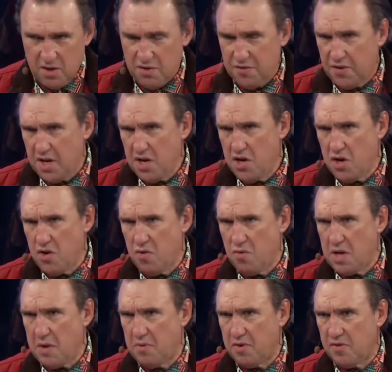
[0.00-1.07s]
Because she knew
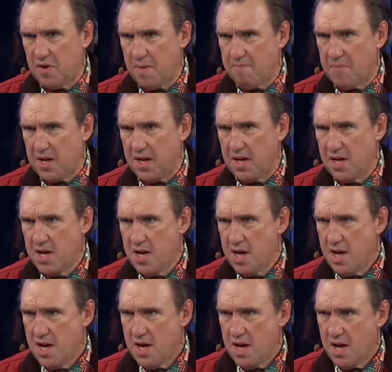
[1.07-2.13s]
there was something
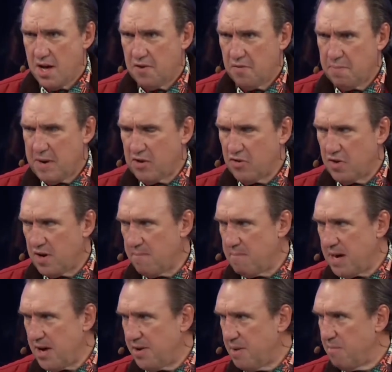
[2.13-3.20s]
uh, special
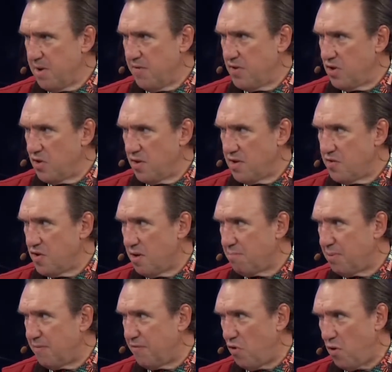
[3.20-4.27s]
about him, even though he'd not
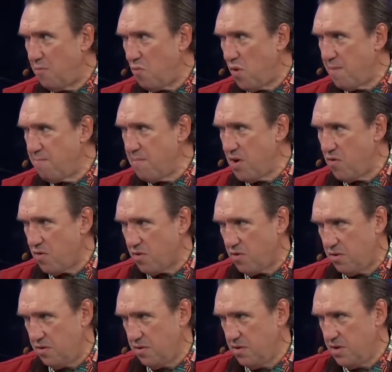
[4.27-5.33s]
performed one
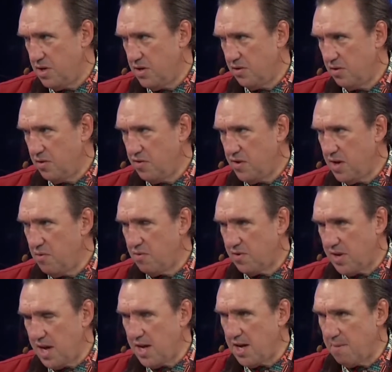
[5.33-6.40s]
miracle. So she was
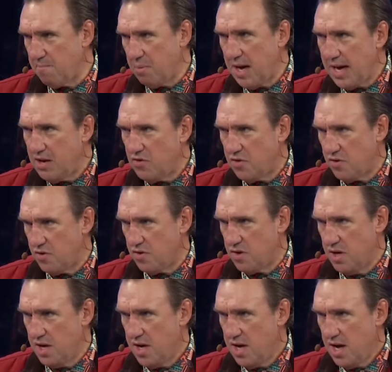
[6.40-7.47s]
getting impatient
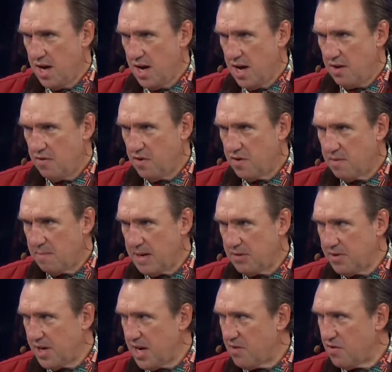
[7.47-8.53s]
and she's
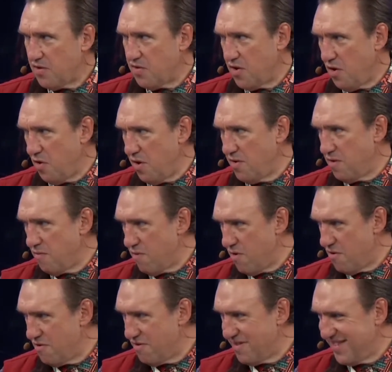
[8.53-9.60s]
about to get the show on the
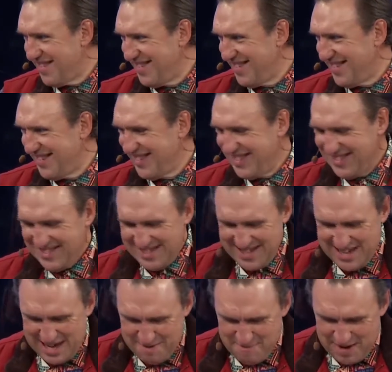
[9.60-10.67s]
road.
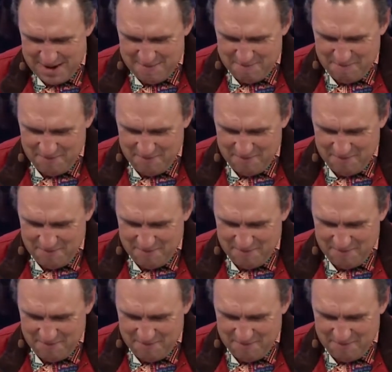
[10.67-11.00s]
Amen.